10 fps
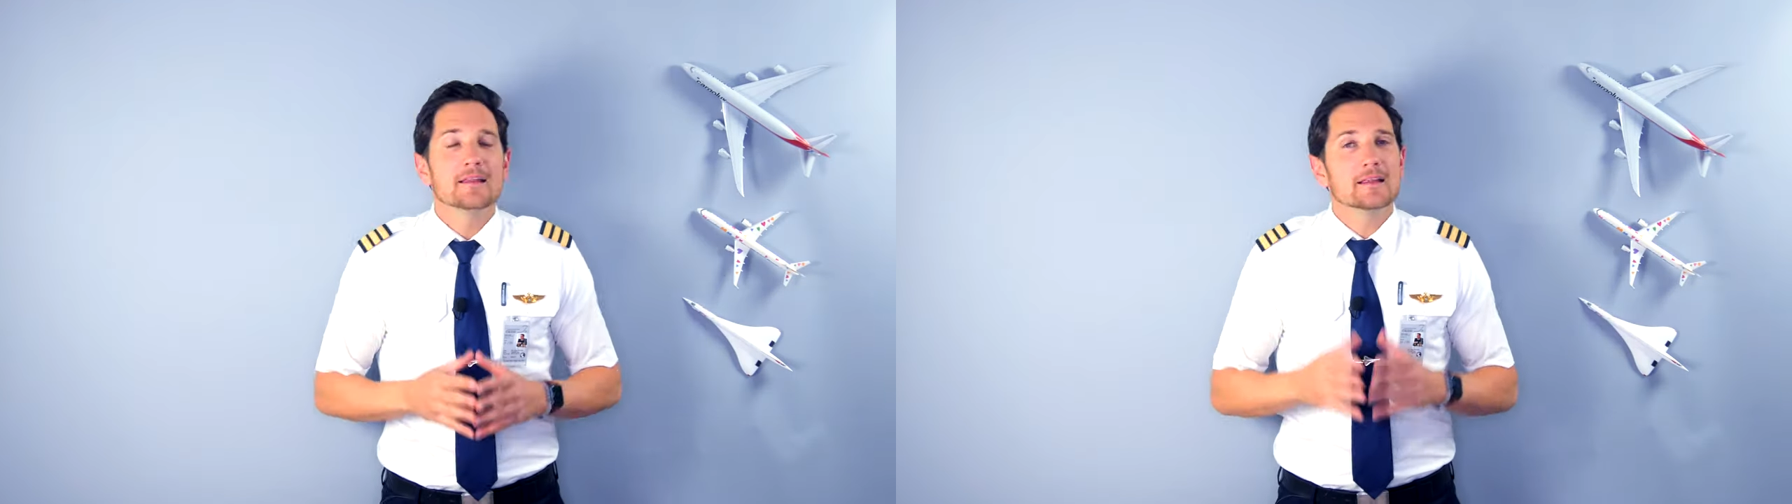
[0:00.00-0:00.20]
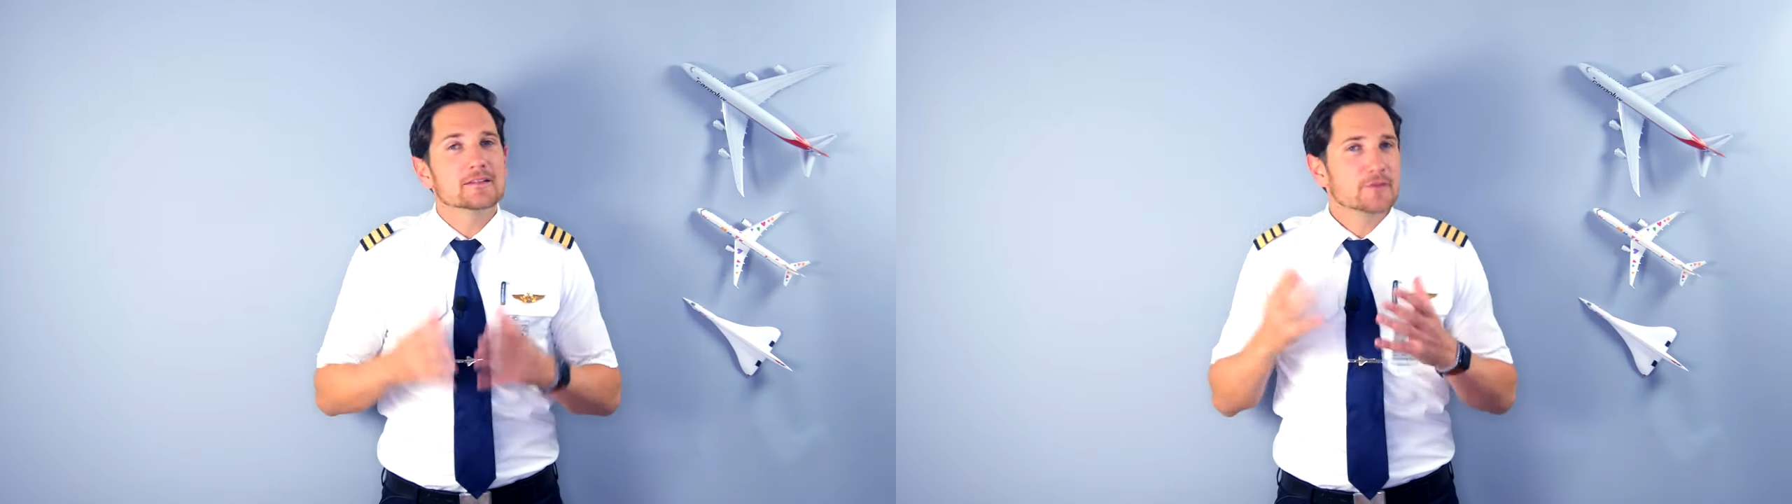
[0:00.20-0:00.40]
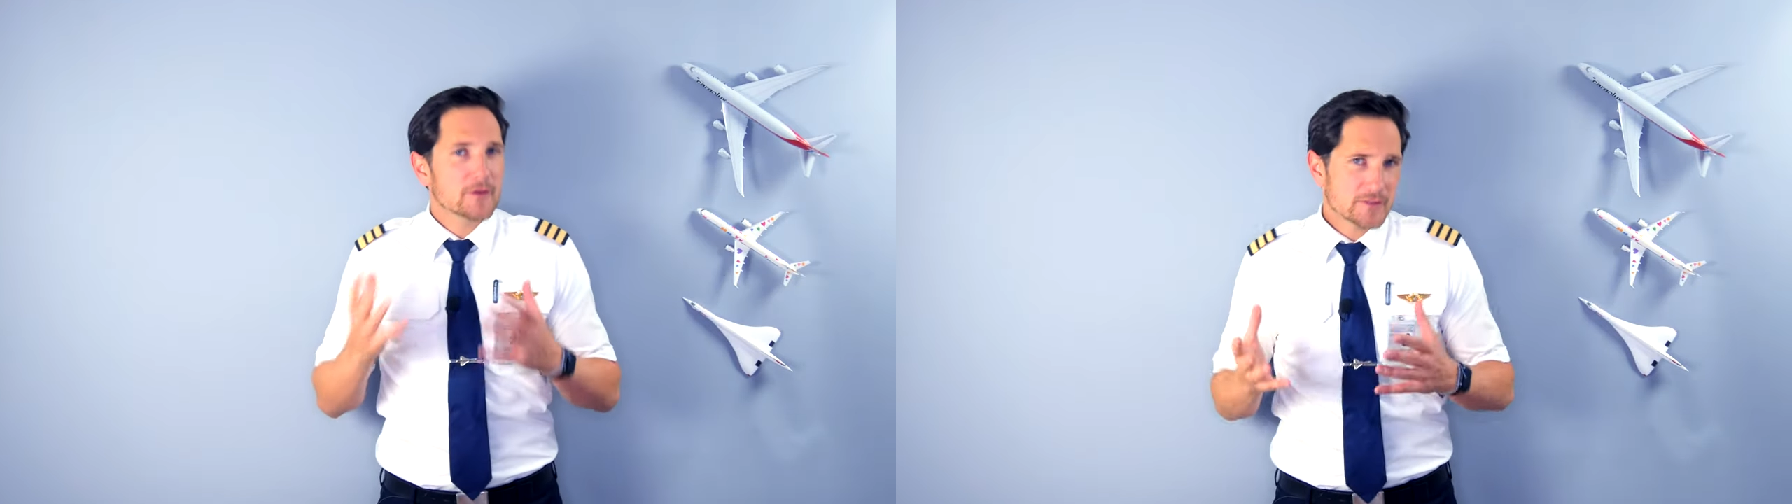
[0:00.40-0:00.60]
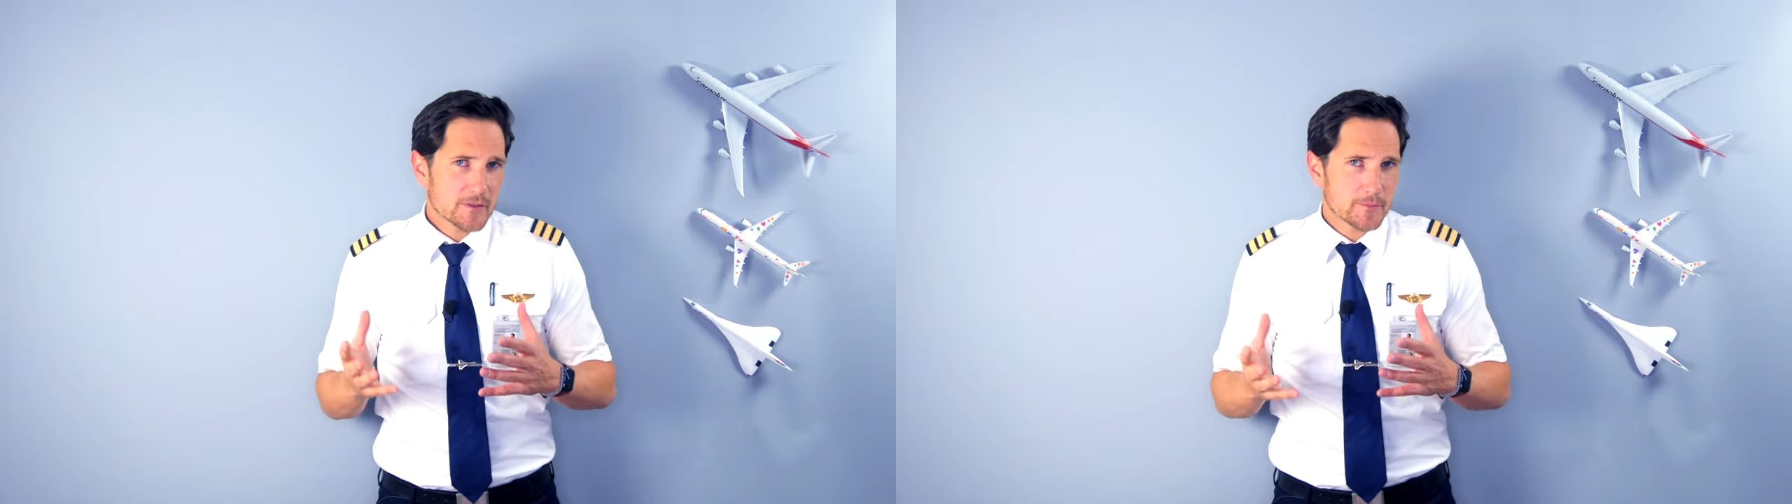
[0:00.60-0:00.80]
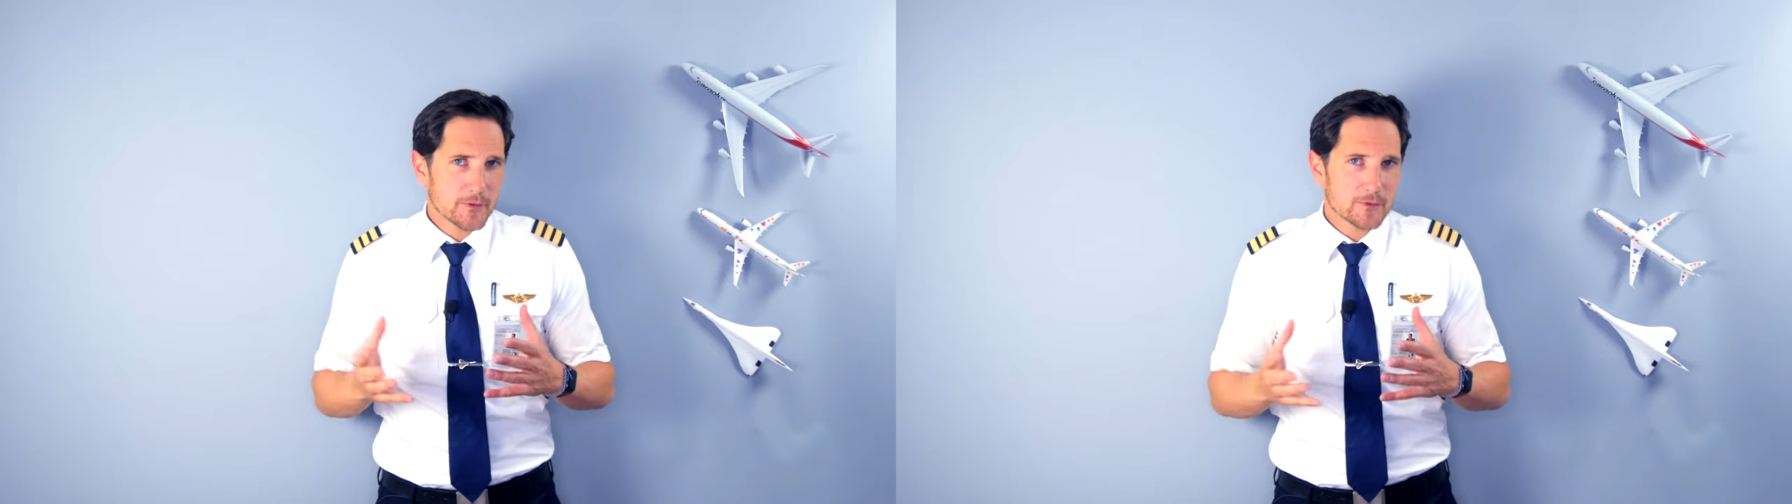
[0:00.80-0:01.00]
Let's first
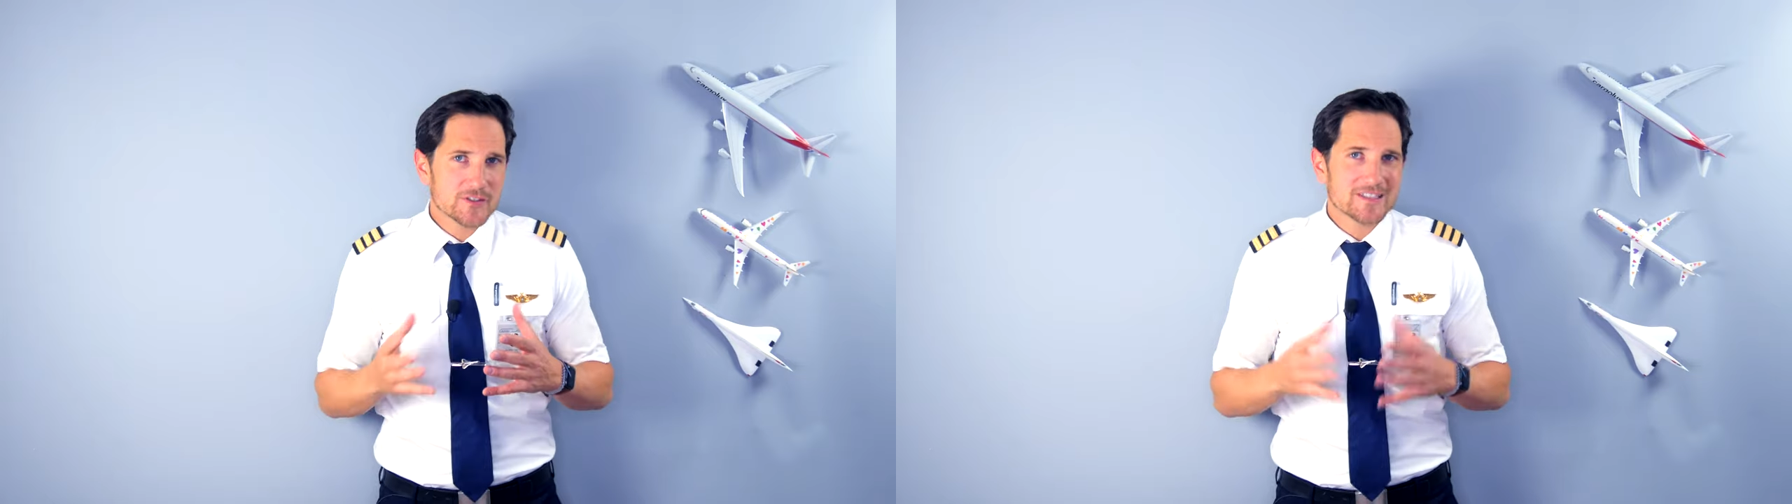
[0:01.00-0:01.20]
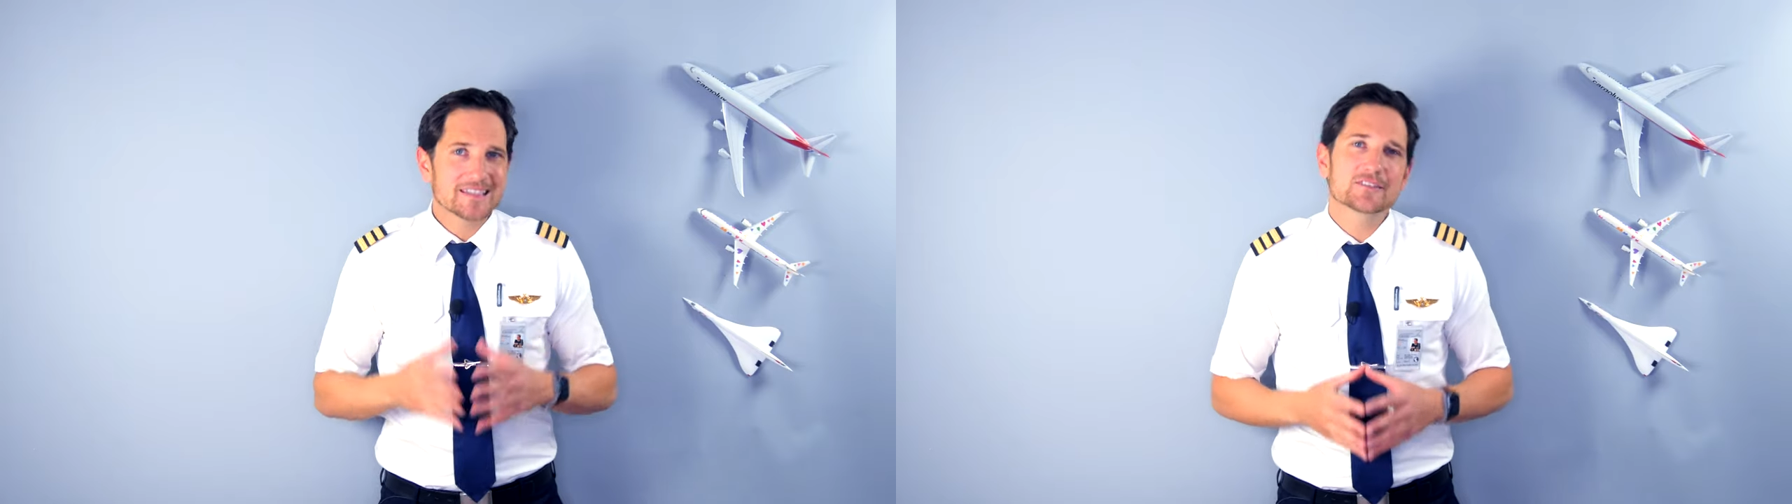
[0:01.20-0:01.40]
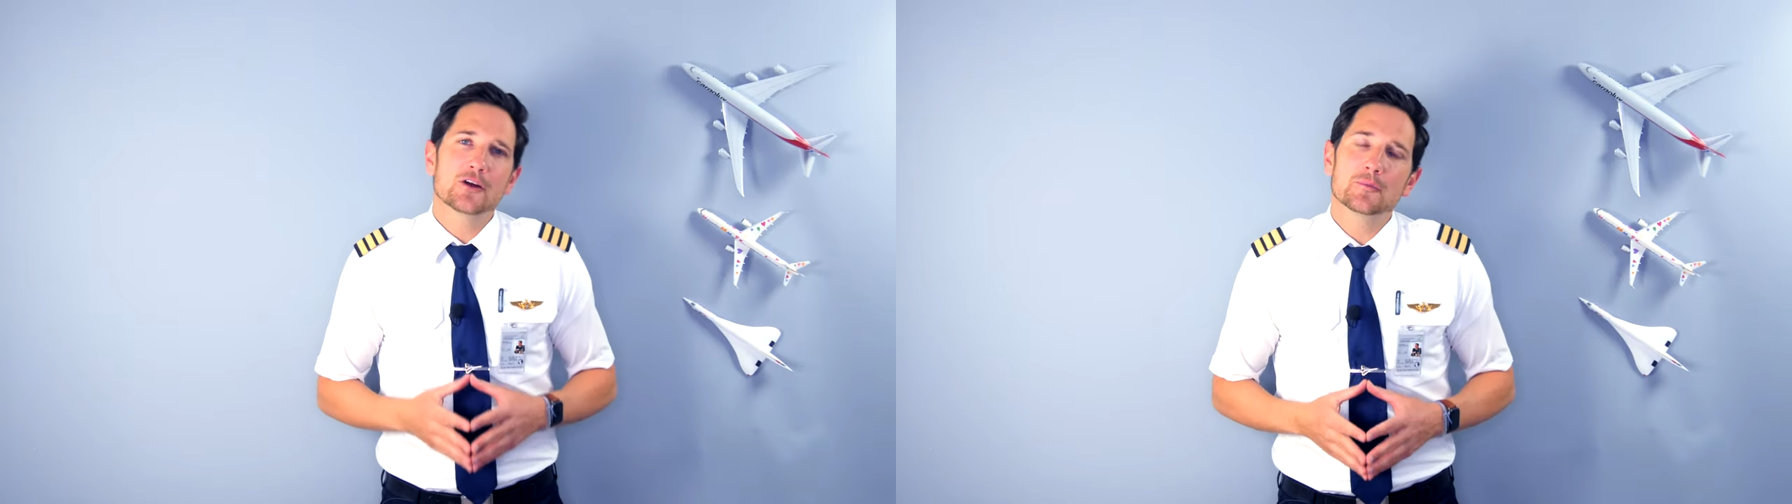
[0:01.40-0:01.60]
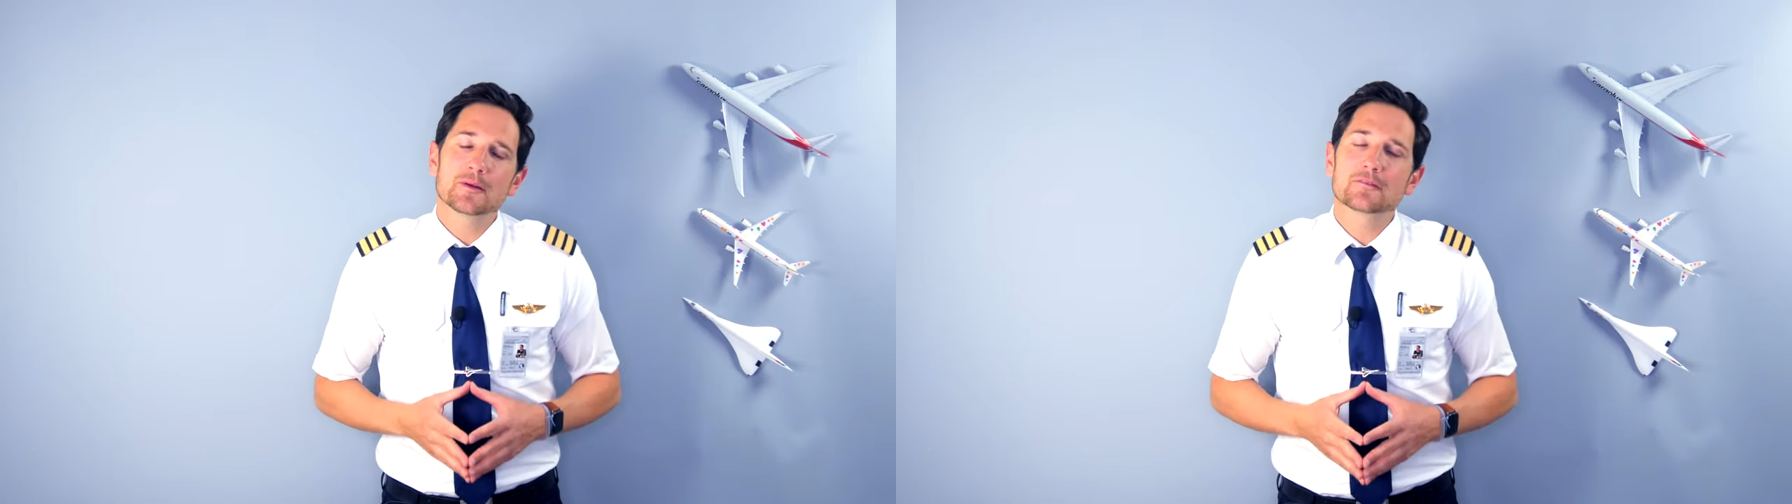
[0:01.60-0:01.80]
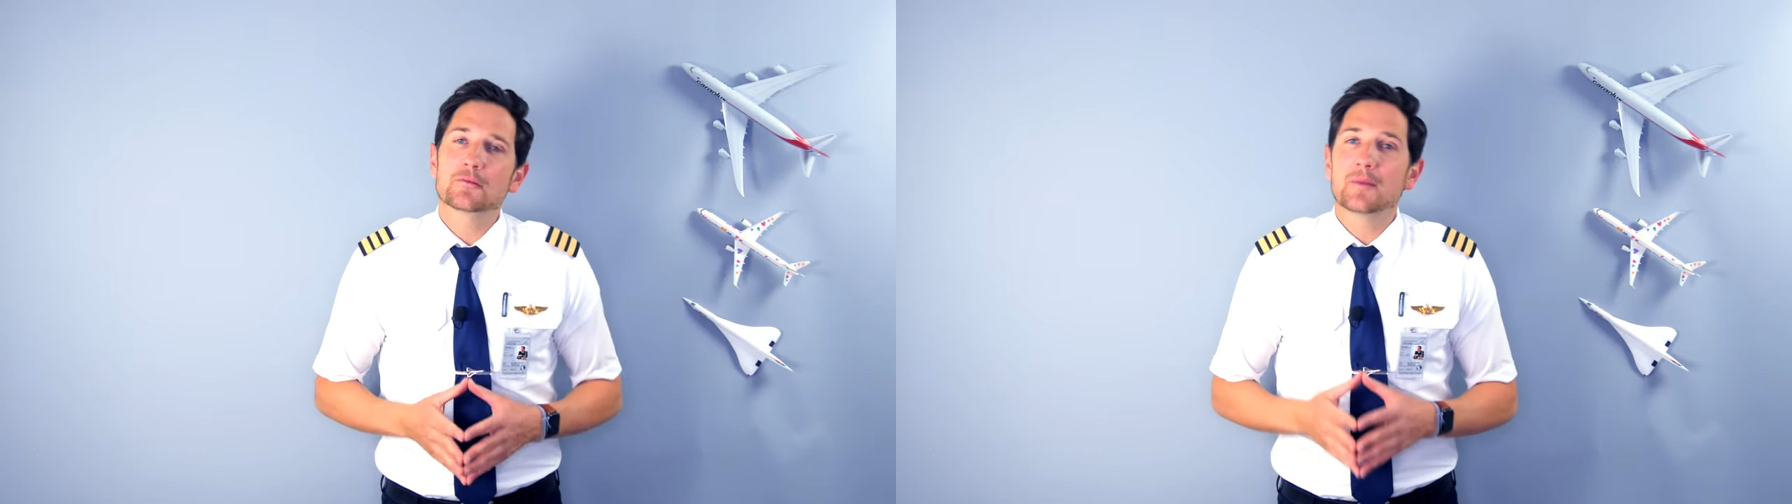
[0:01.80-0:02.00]
approach this
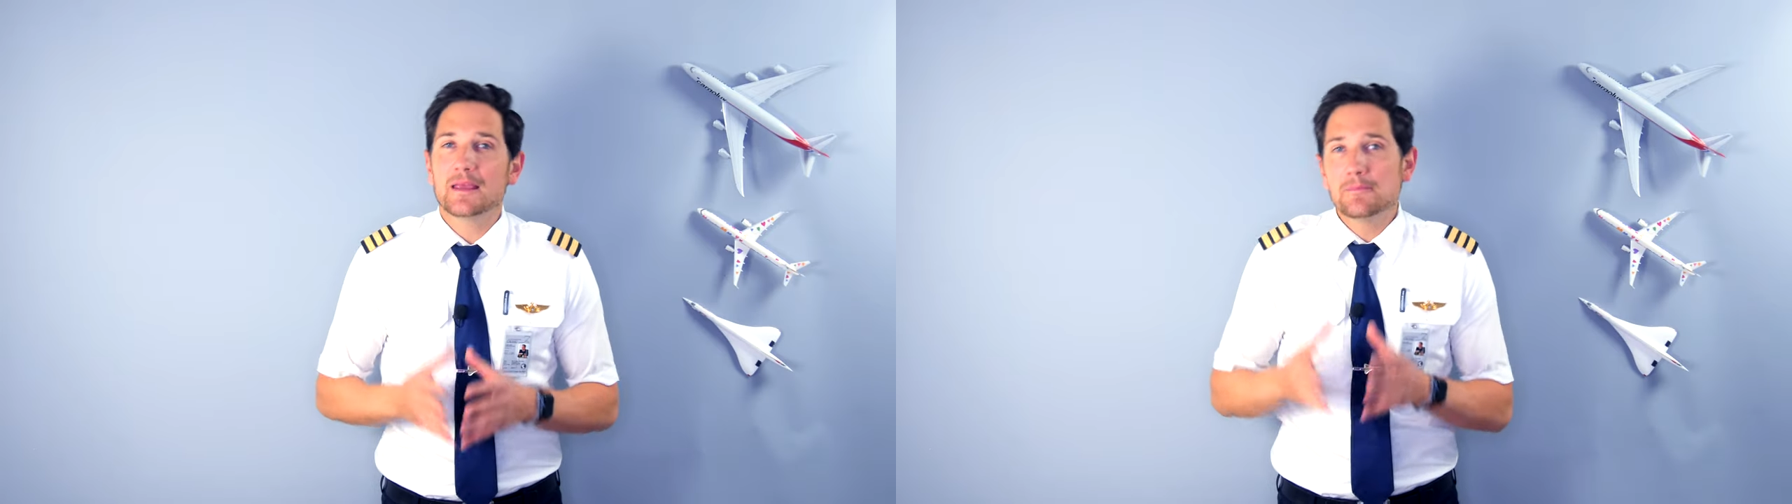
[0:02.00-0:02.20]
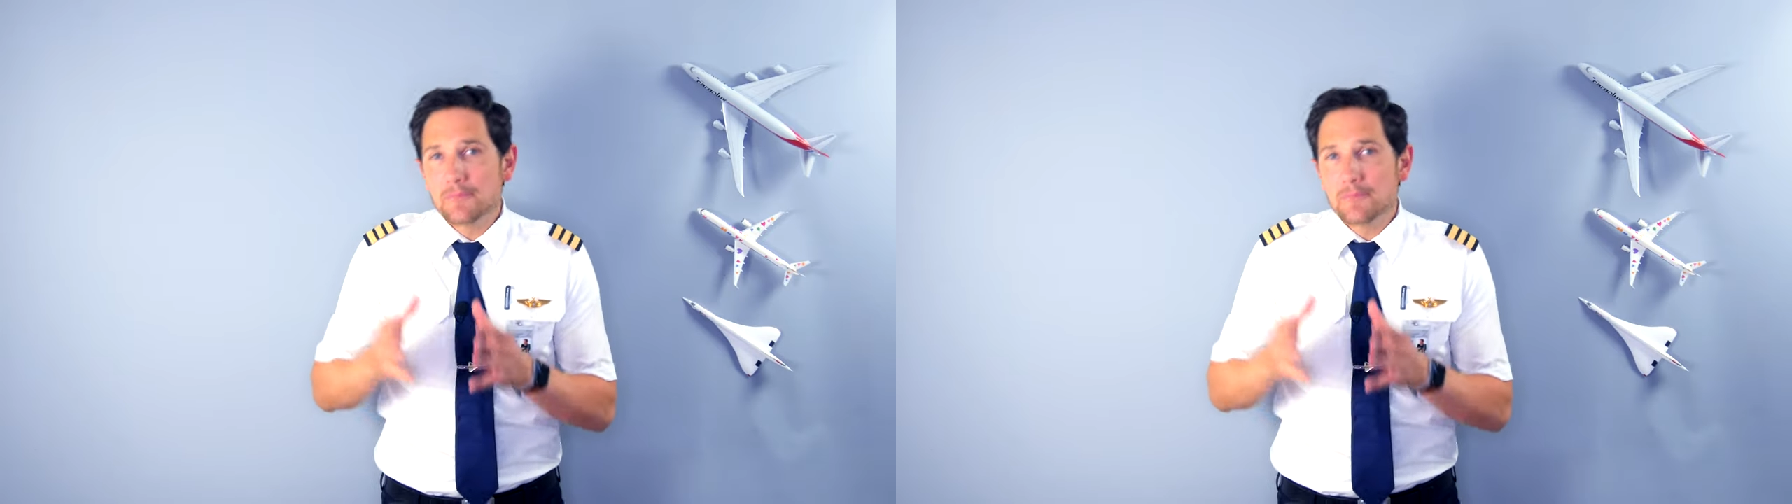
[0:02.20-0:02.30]
topic from a